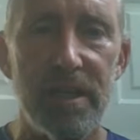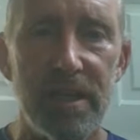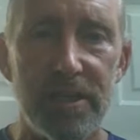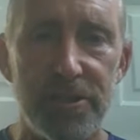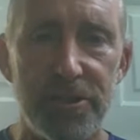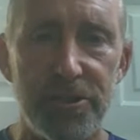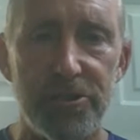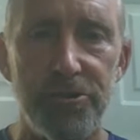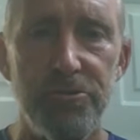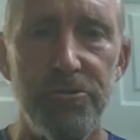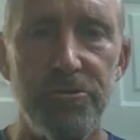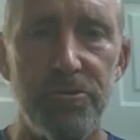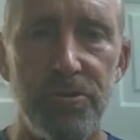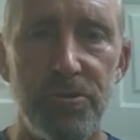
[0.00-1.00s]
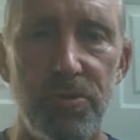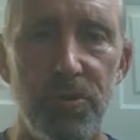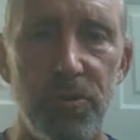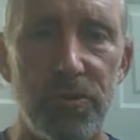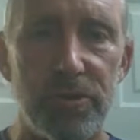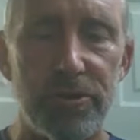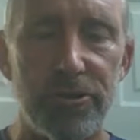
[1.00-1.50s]
eschew
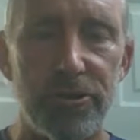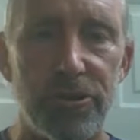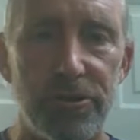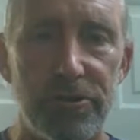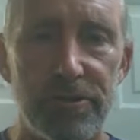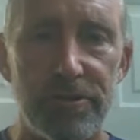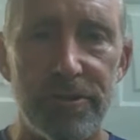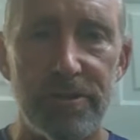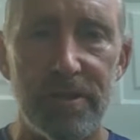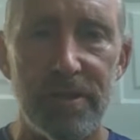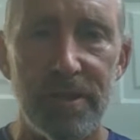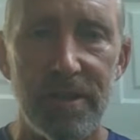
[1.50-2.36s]
the sugars,